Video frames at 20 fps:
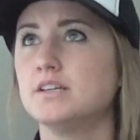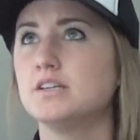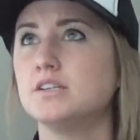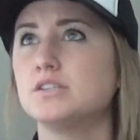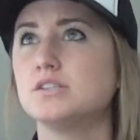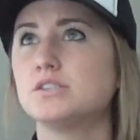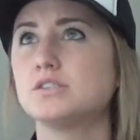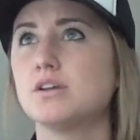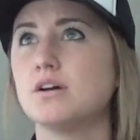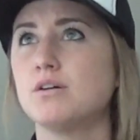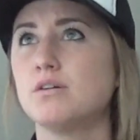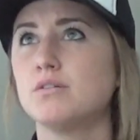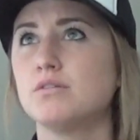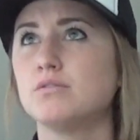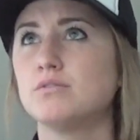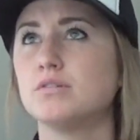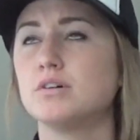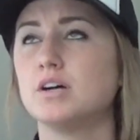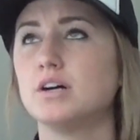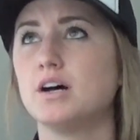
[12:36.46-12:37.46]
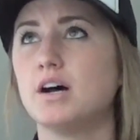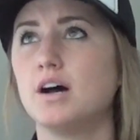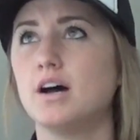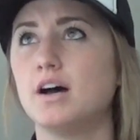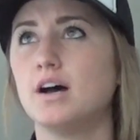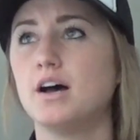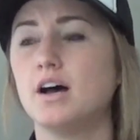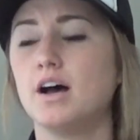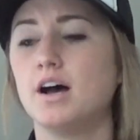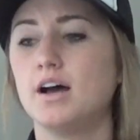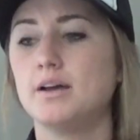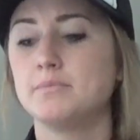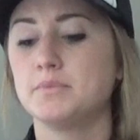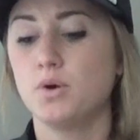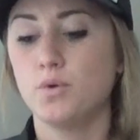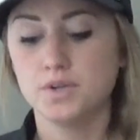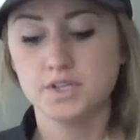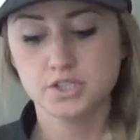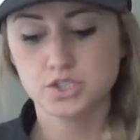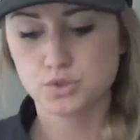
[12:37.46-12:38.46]
So I'm
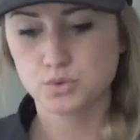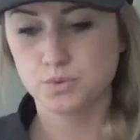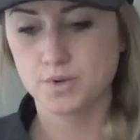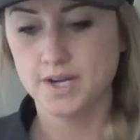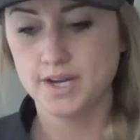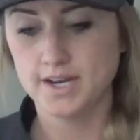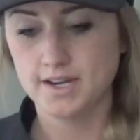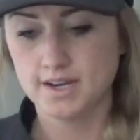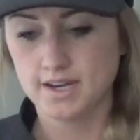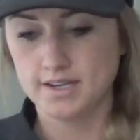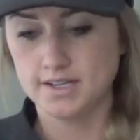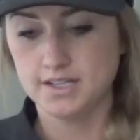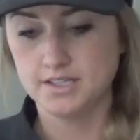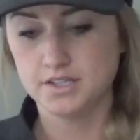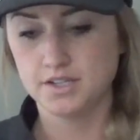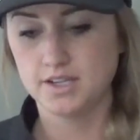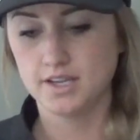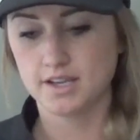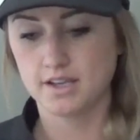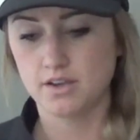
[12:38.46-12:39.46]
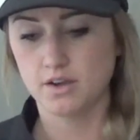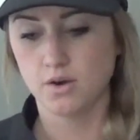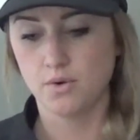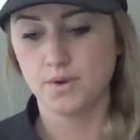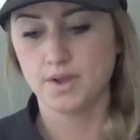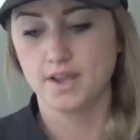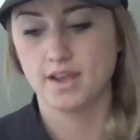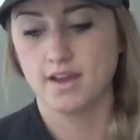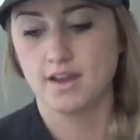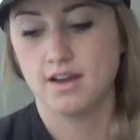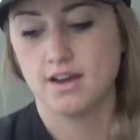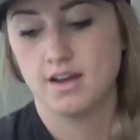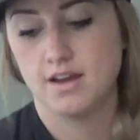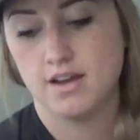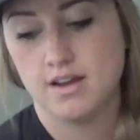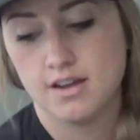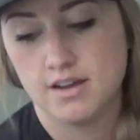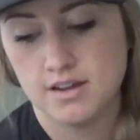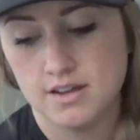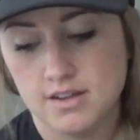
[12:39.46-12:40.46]
going to train. I need to get going.
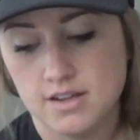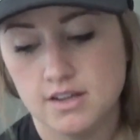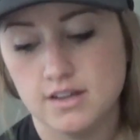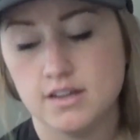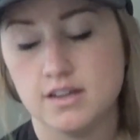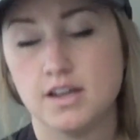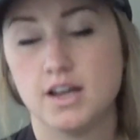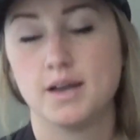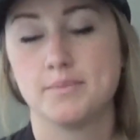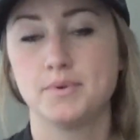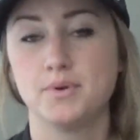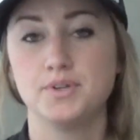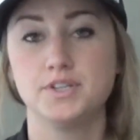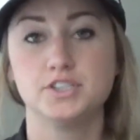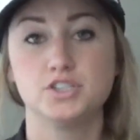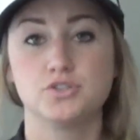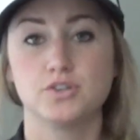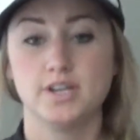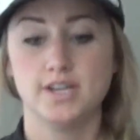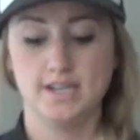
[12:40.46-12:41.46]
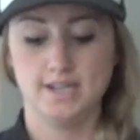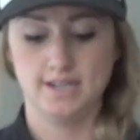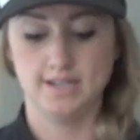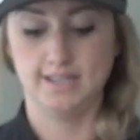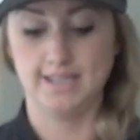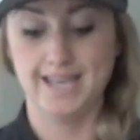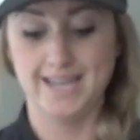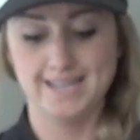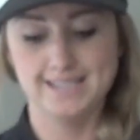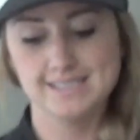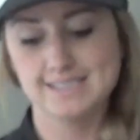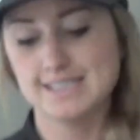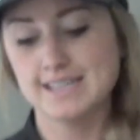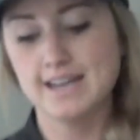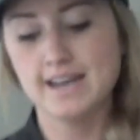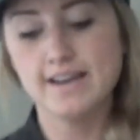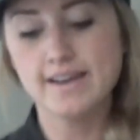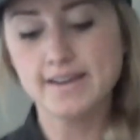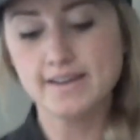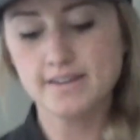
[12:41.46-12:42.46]
I'm going to train legs
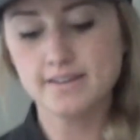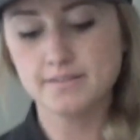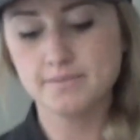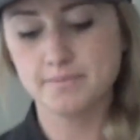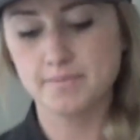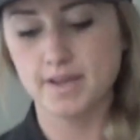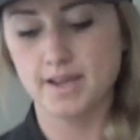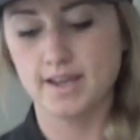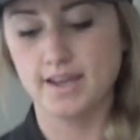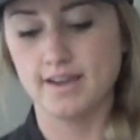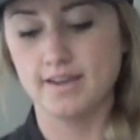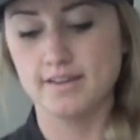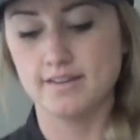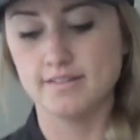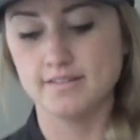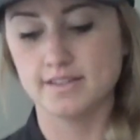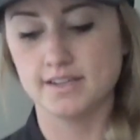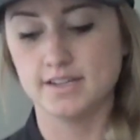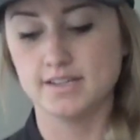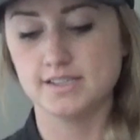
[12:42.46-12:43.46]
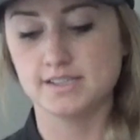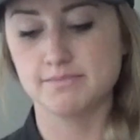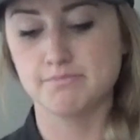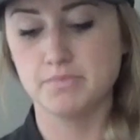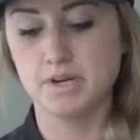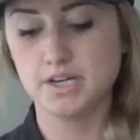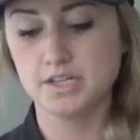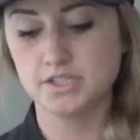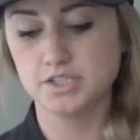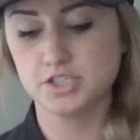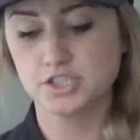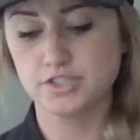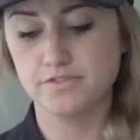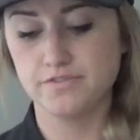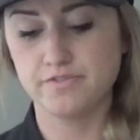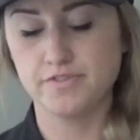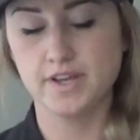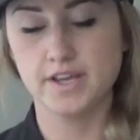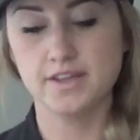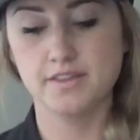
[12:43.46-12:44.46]
today, and it is March
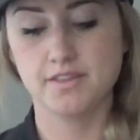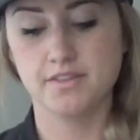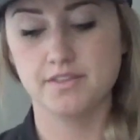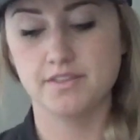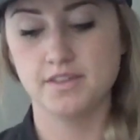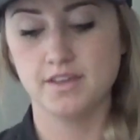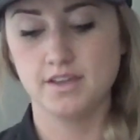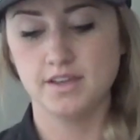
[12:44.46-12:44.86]
5th.